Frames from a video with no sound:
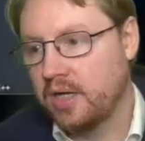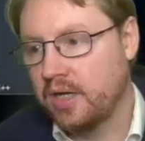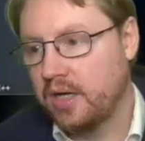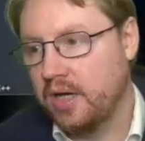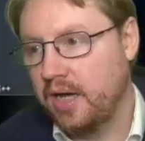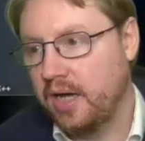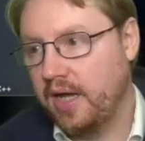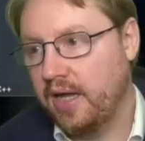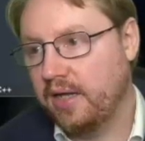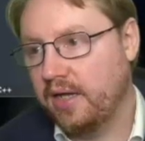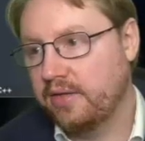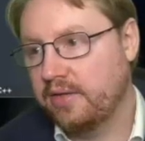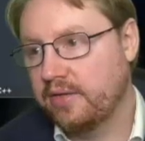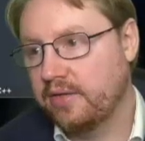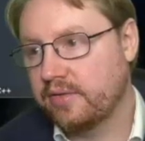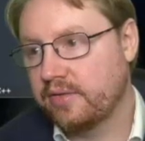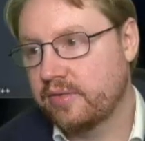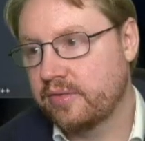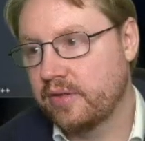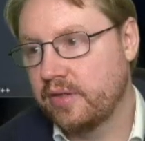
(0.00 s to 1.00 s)

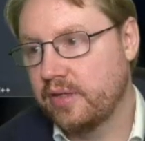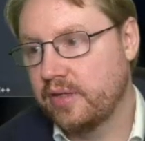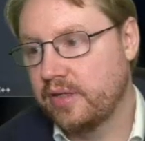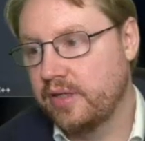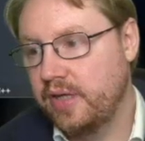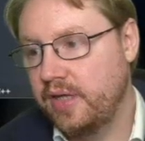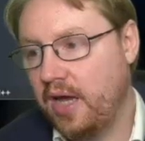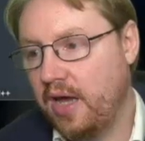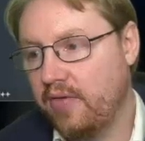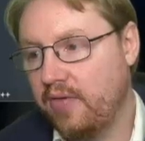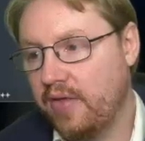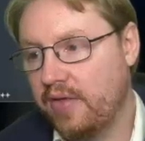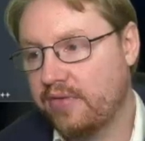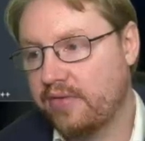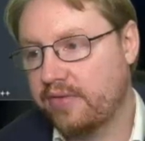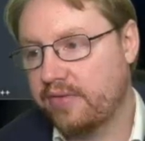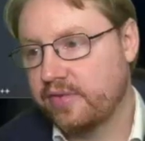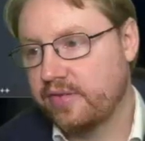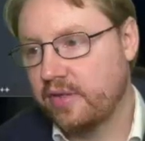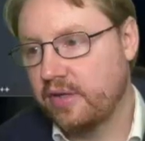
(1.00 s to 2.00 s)
And yeah,
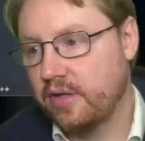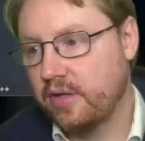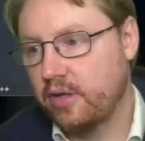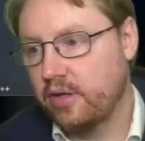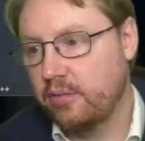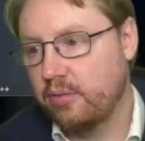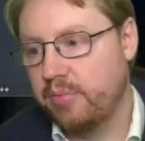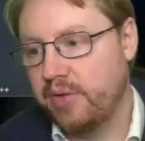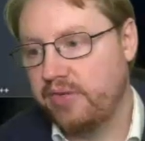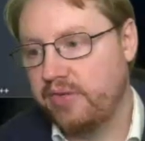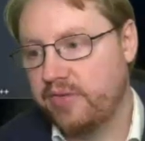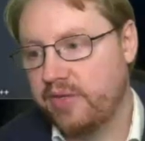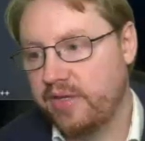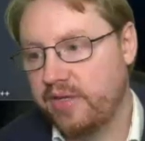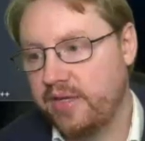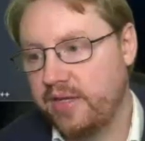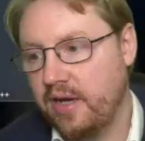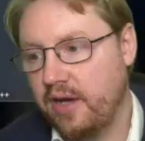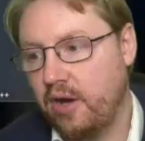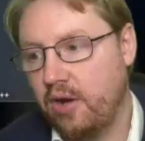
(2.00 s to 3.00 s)
that's
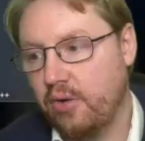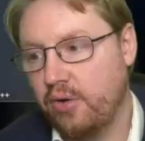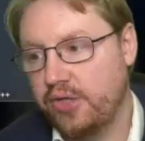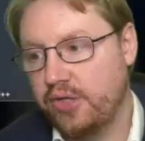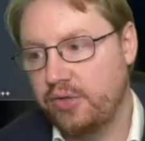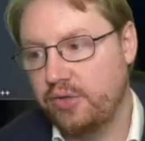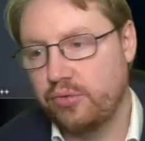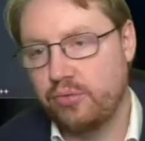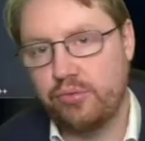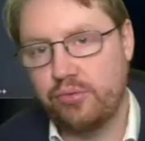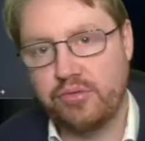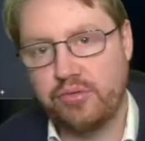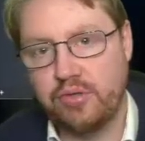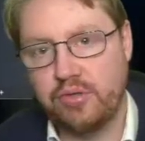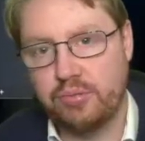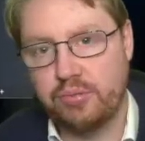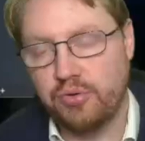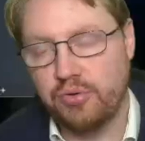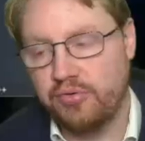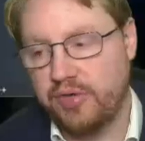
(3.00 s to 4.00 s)
basically how you use the
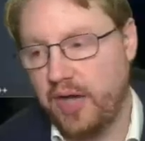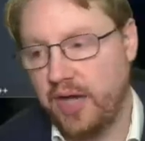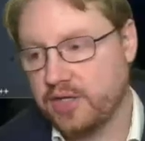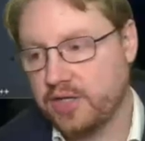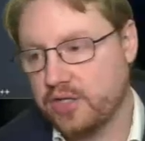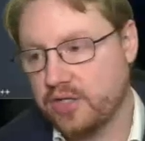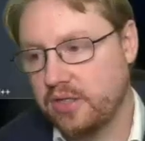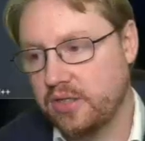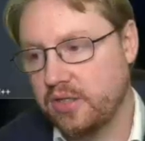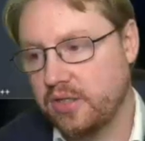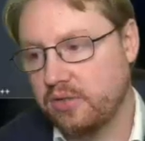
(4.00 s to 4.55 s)
protection.